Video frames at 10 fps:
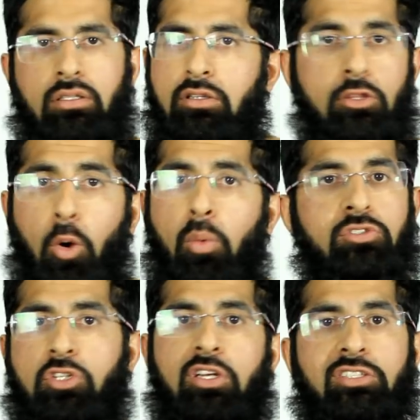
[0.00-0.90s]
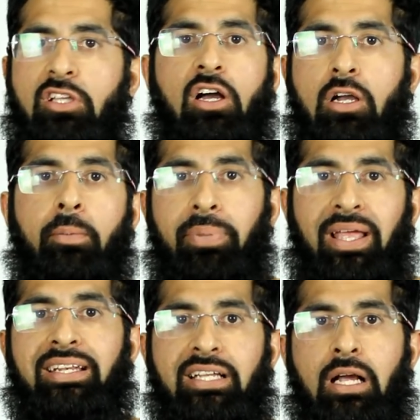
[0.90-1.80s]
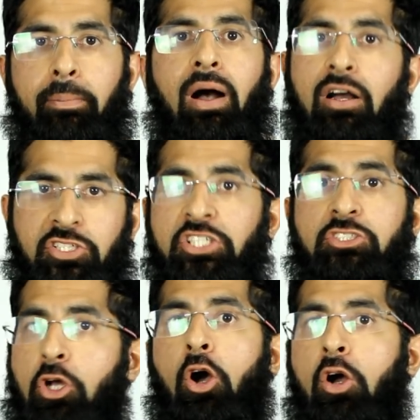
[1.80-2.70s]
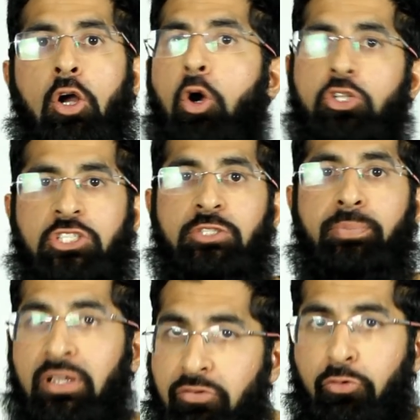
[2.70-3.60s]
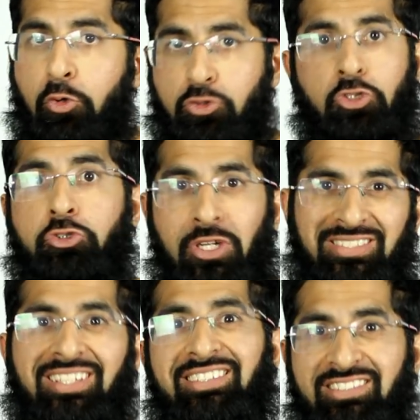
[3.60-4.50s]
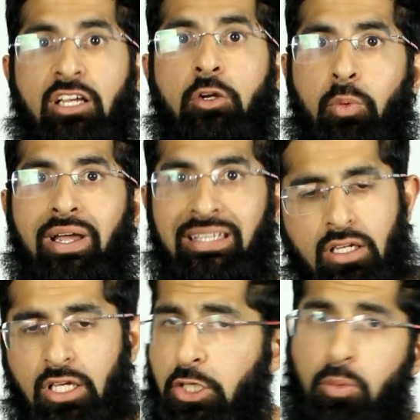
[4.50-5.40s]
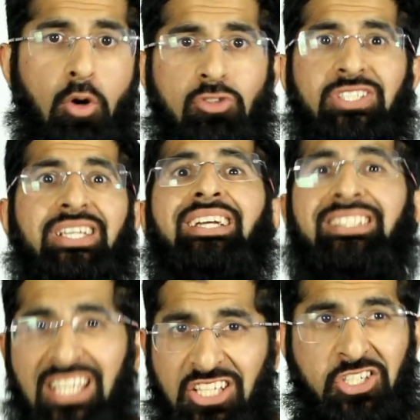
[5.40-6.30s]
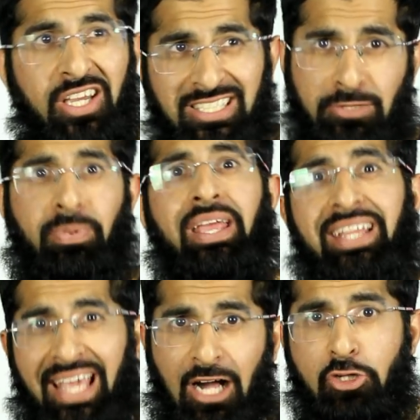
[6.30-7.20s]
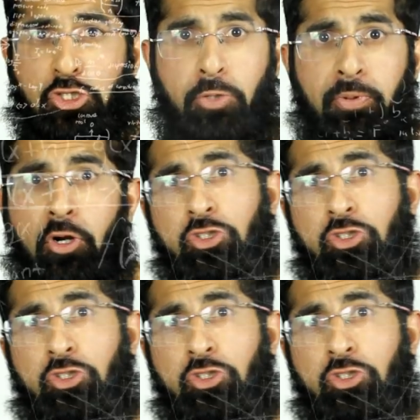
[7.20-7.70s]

No one's gonna start complaining about she's hot or she's being forced to dress in a certain way. You won't see a teacher explaining algebra or